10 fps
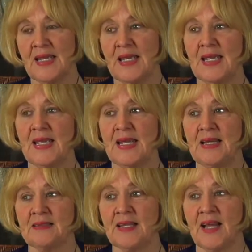
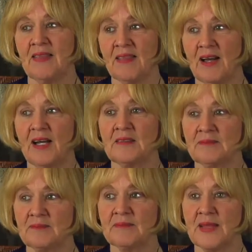and I thought,
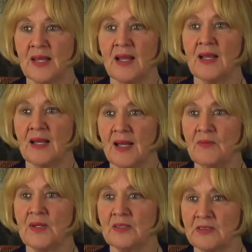I
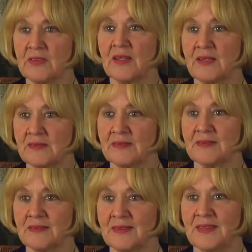want to do that.
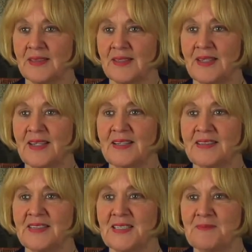
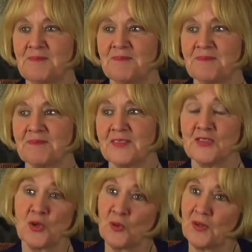And
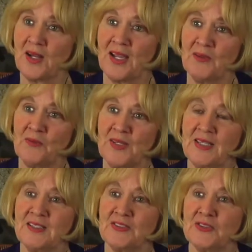so I went
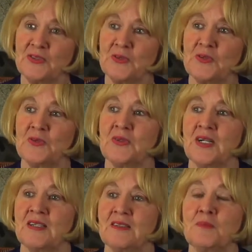into
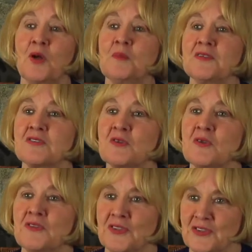a diploma school
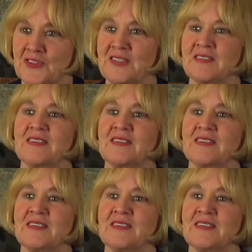of nursing,